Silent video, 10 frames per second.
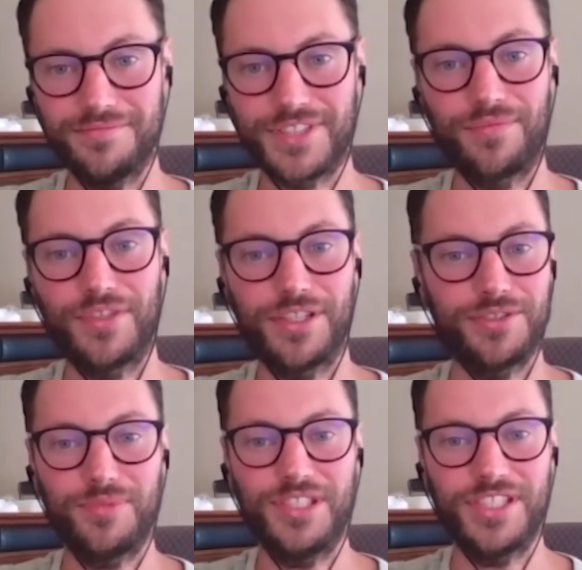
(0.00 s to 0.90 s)
something
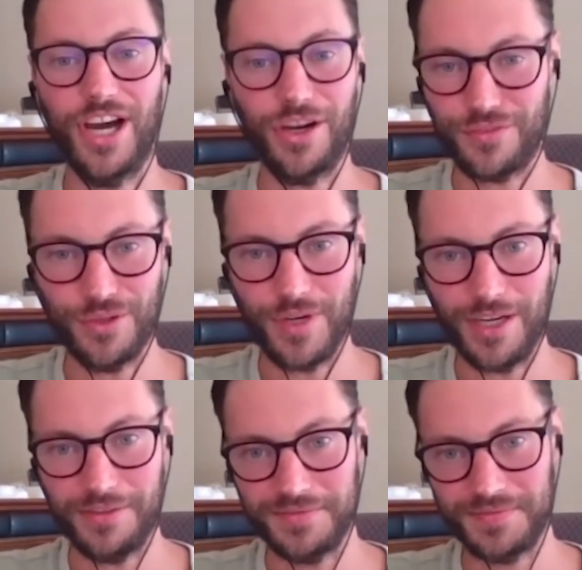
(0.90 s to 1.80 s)
that's been dark for a
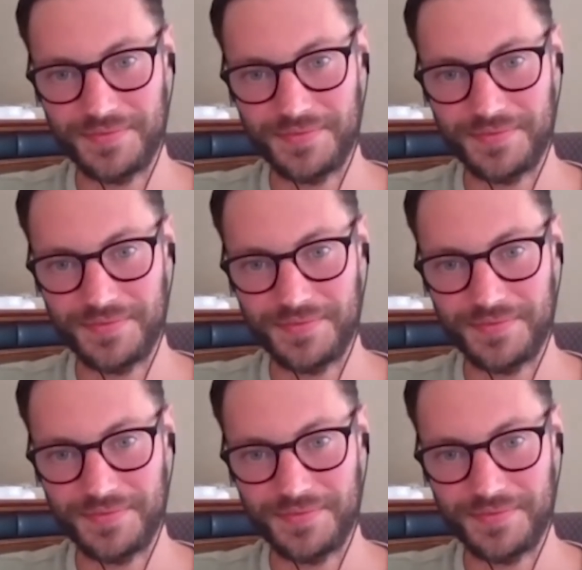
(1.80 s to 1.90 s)
while.